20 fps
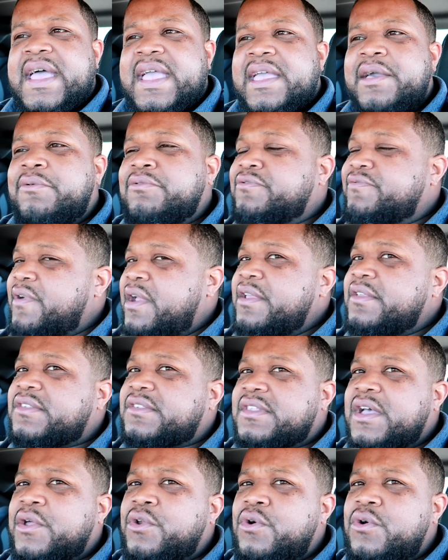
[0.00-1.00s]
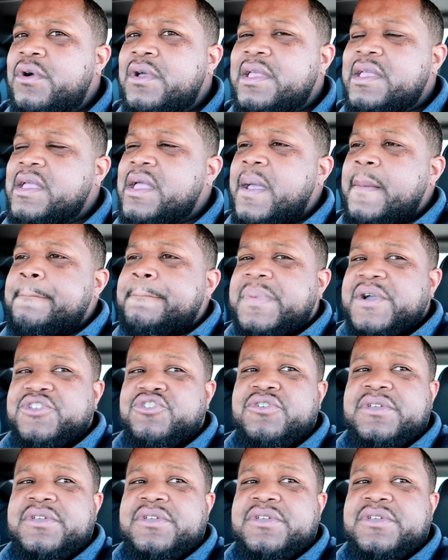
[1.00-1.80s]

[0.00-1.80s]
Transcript: Like it was very subtle, but